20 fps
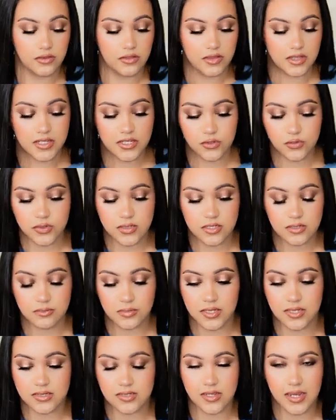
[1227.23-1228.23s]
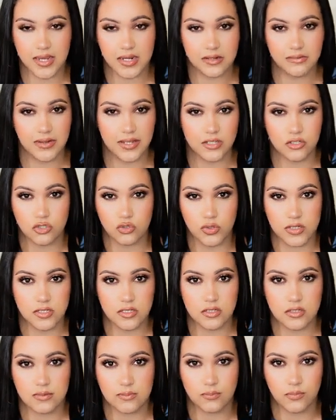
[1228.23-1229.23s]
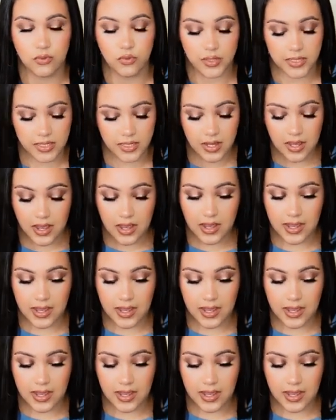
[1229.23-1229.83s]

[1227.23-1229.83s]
This one to me is kind of like straight to the point.